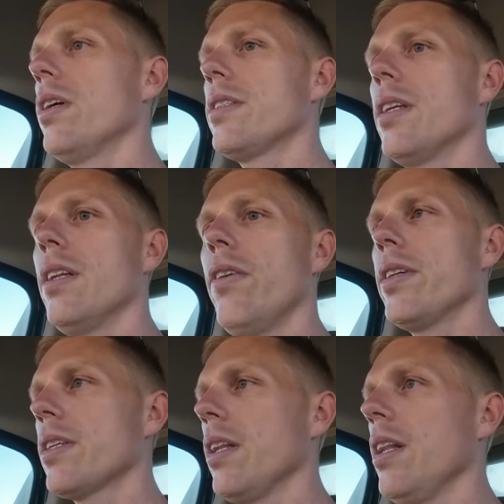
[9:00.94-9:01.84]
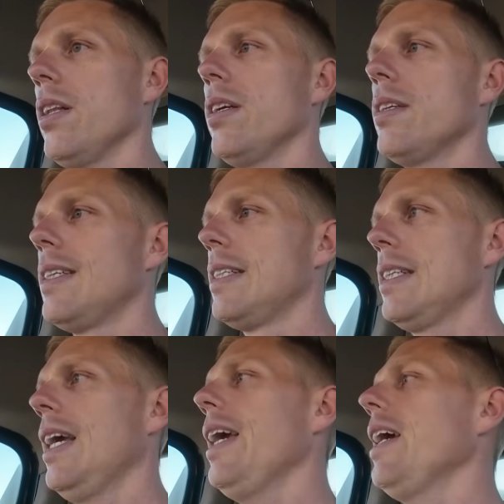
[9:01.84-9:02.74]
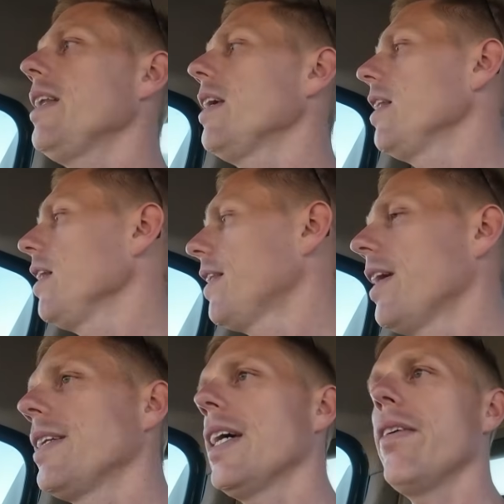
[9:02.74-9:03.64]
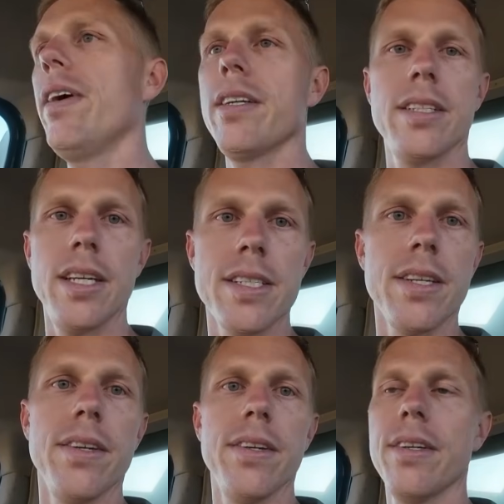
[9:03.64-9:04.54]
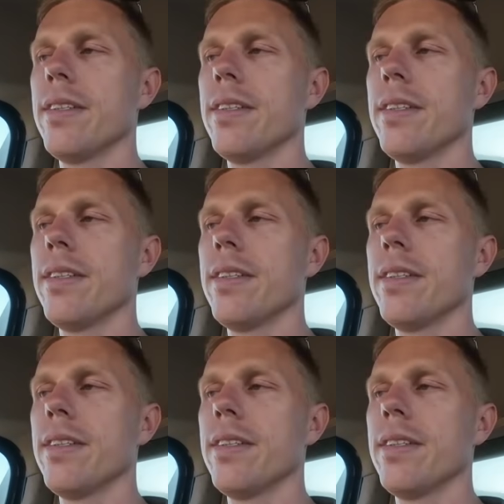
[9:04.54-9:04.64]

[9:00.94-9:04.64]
it, it's a nice little, handy little thing to have access to.